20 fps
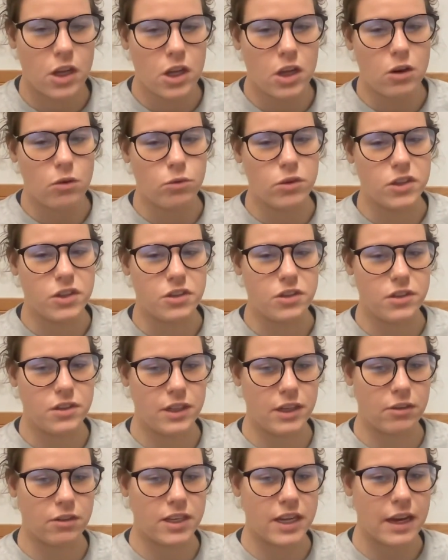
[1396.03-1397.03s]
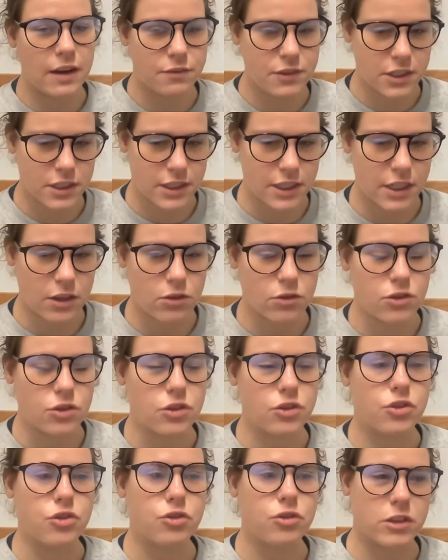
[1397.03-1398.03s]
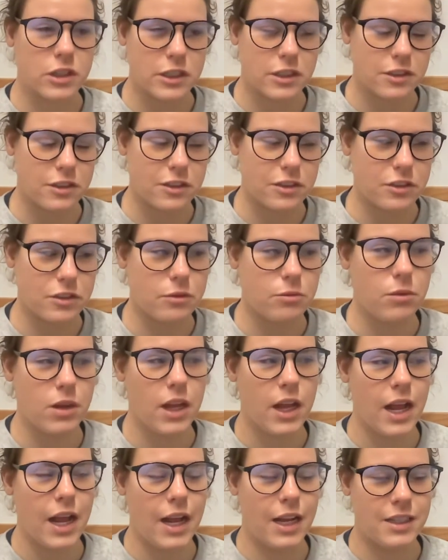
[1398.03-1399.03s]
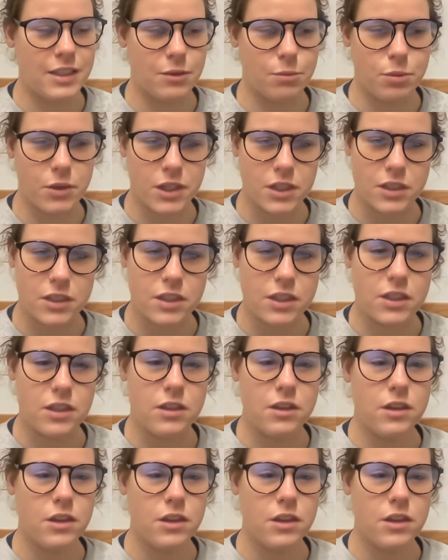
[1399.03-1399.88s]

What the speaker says: which dealt heavily on social criticism and depicted